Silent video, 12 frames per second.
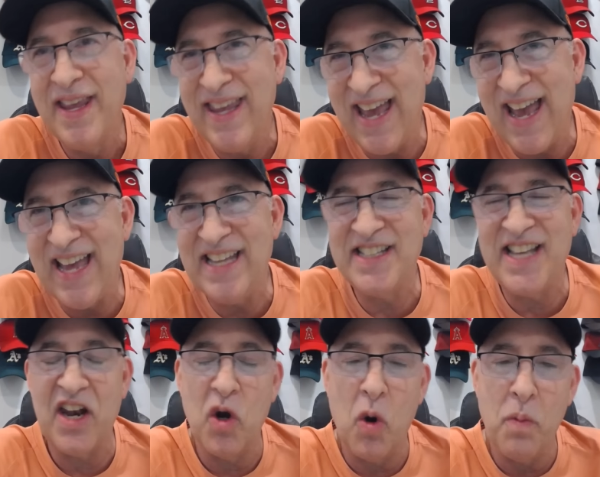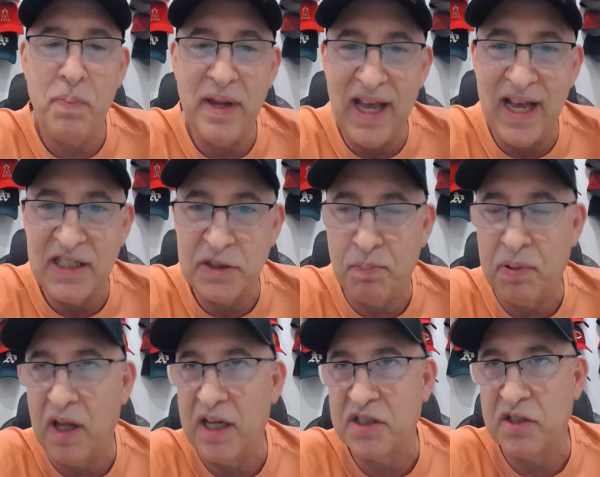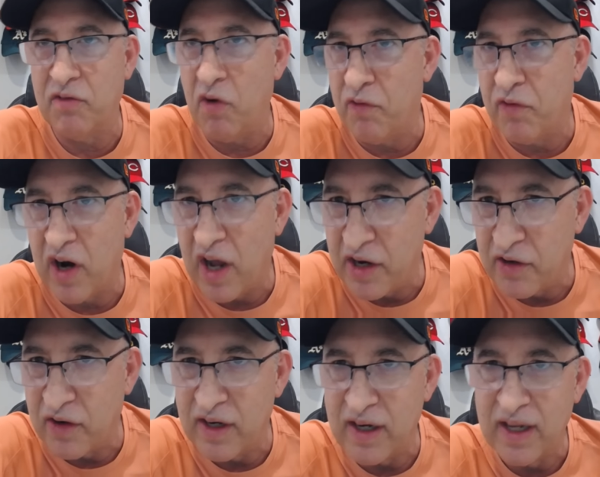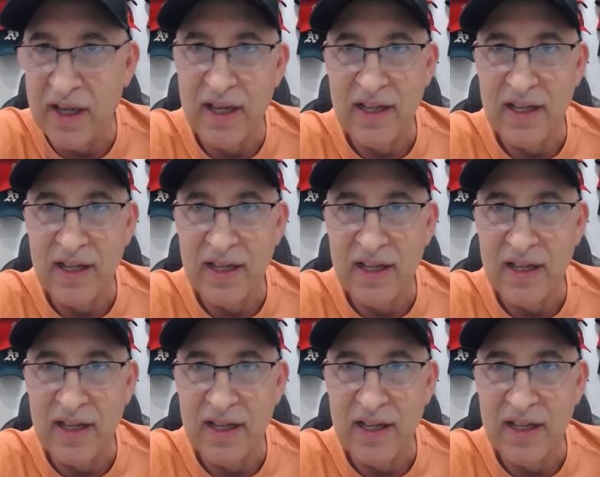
he's got an OPS plus of over 100,